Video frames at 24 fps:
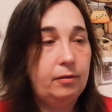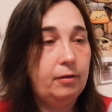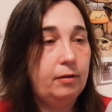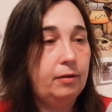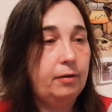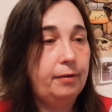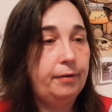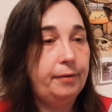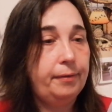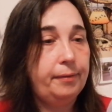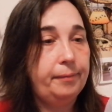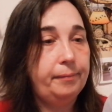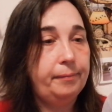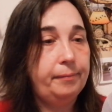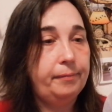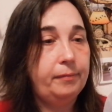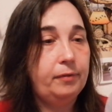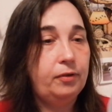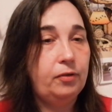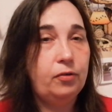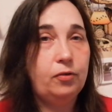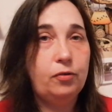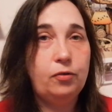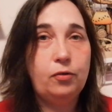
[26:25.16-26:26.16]
um,
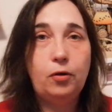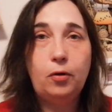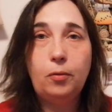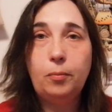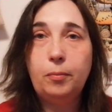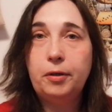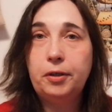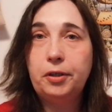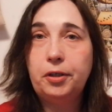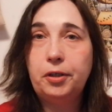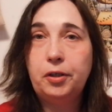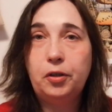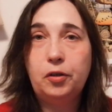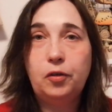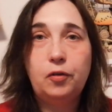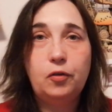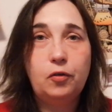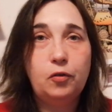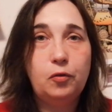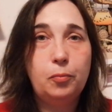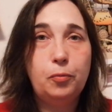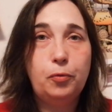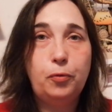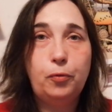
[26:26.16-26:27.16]
it's so much
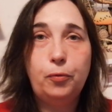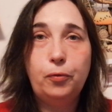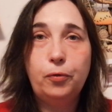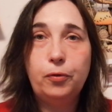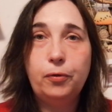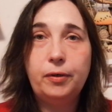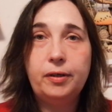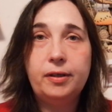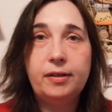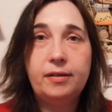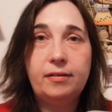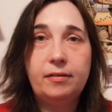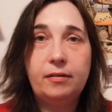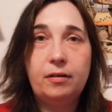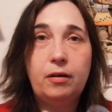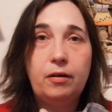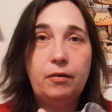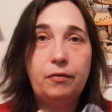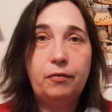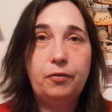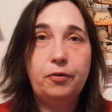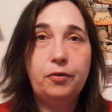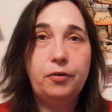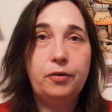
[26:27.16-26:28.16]
smoother and
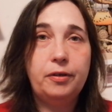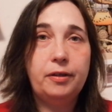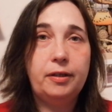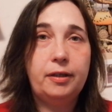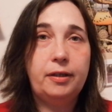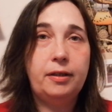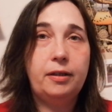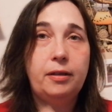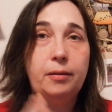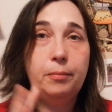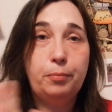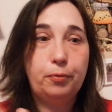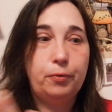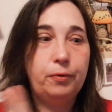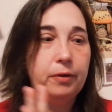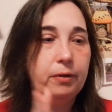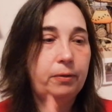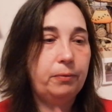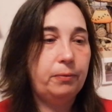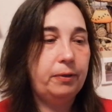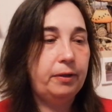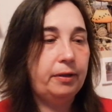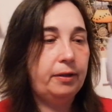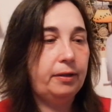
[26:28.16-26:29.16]
softer than the
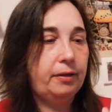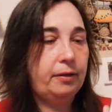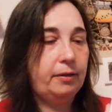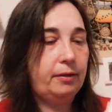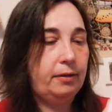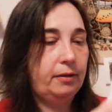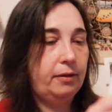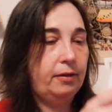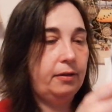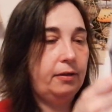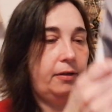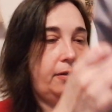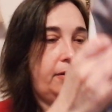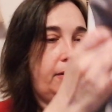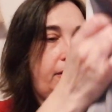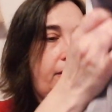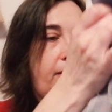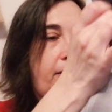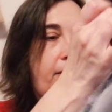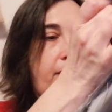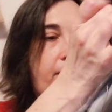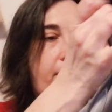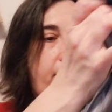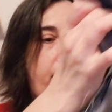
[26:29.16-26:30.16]
pre-gridded
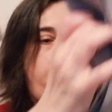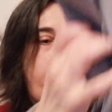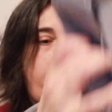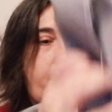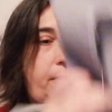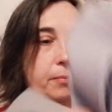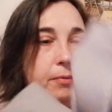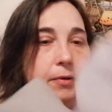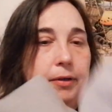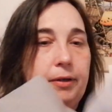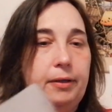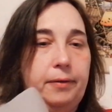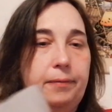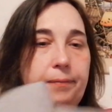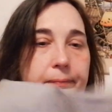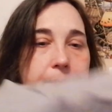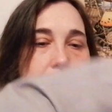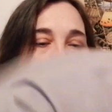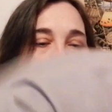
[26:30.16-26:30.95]
uh, fabric